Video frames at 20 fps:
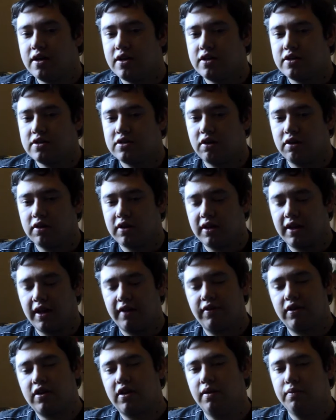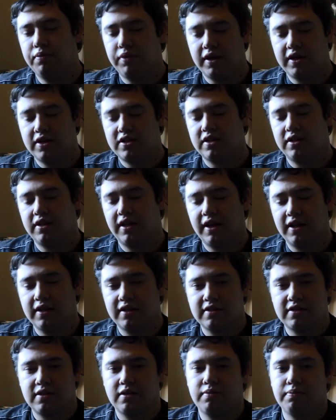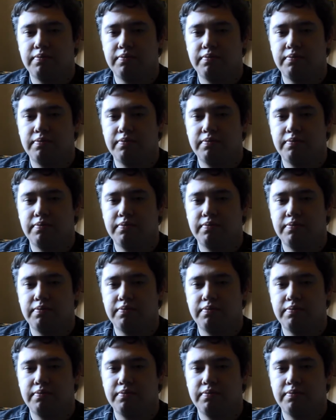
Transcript: so I can have a compilation at the end,